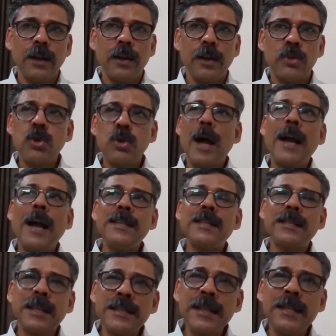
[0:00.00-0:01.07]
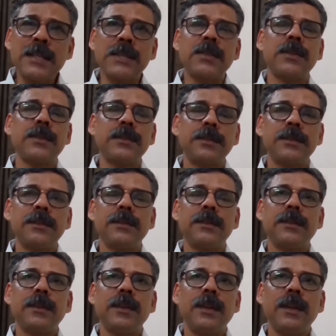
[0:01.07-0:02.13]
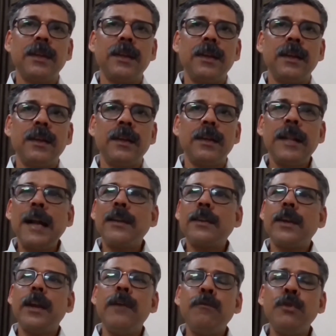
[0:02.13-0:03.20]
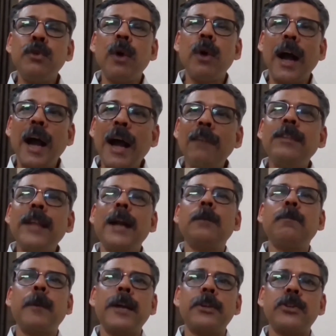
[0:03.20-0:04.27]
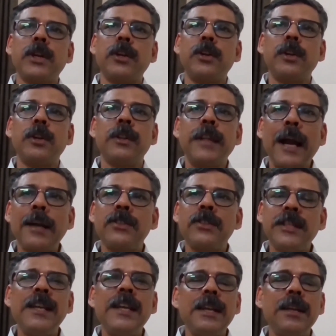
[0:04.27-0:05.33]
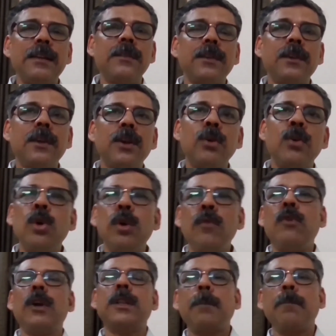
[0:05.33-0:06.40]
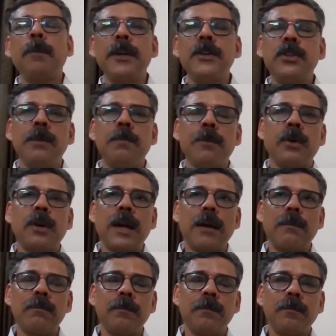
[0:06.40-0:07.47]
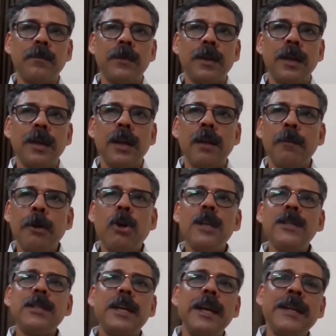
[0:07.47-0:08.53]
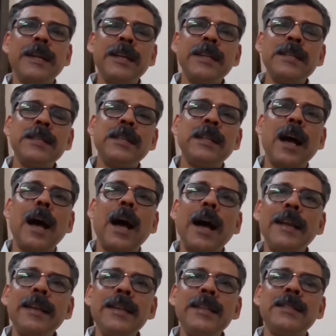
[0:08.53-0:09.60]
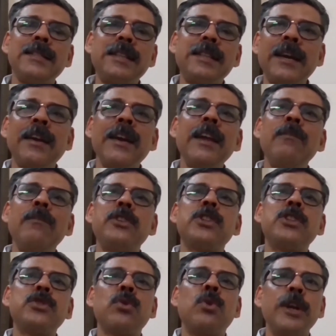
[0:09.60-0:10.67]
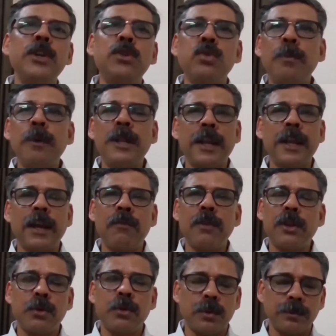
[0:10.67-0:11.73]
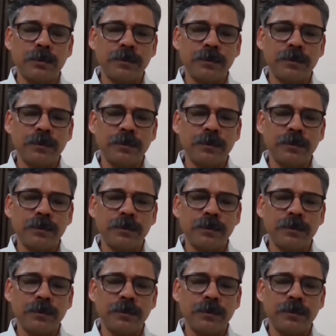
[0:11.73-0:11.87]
So I suggest that if you have that passion, that zeal, go for the PhD program, because it is the highest degree which is going to be there with you.